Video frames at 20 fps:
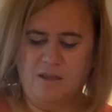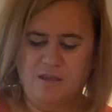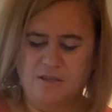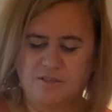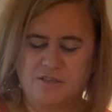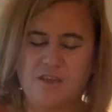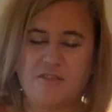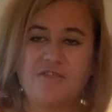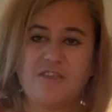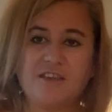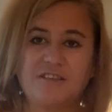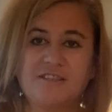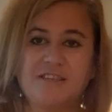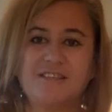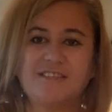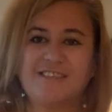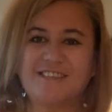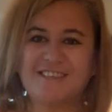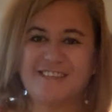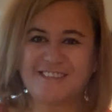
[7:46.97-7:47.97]
So this
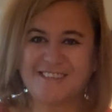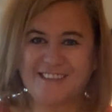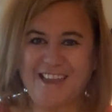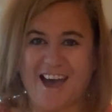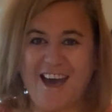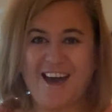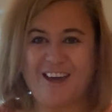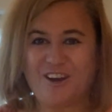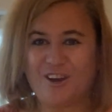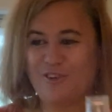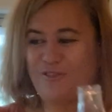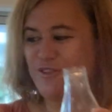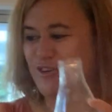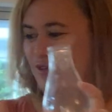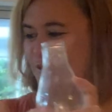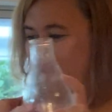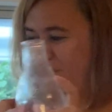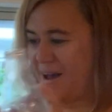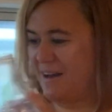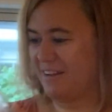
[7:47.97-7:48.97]
is the start of
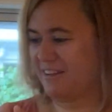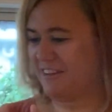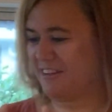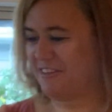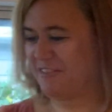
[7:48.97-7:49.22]
your bug.